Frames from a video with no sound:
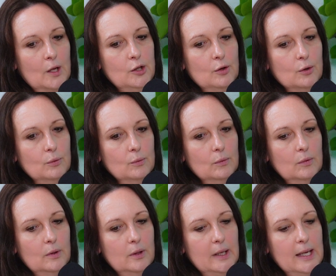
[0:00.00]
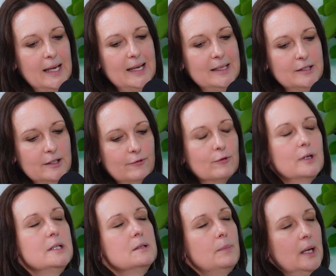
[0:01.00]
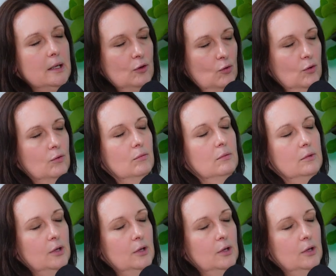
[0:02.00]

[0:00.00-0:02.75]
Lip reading: it differing depending on,